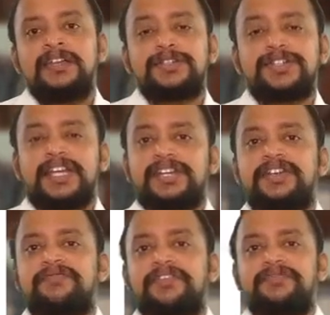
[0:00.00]
So
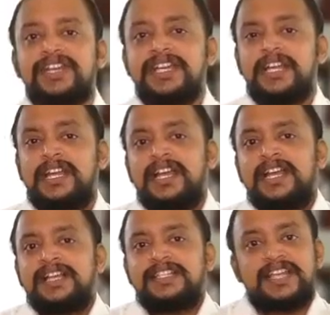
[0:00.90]
section
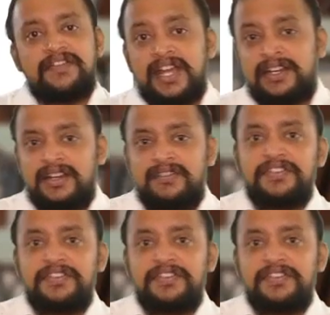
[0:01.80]
57,